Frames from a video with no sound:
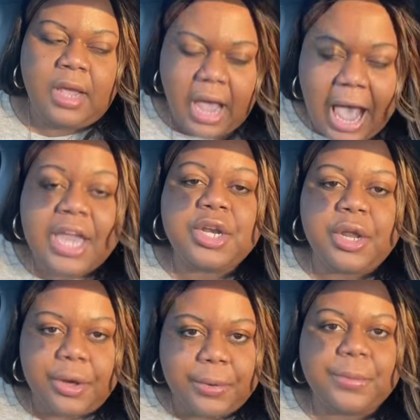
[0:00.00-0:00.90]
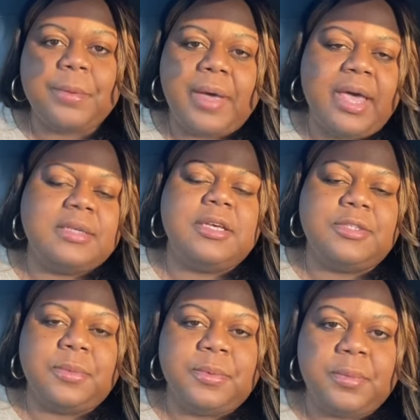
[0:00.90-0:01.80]
I know what my
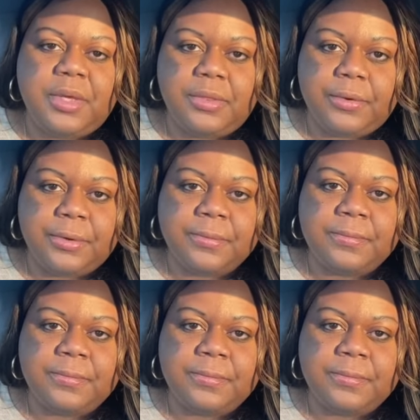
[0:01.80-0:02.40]
ex-husband put me through.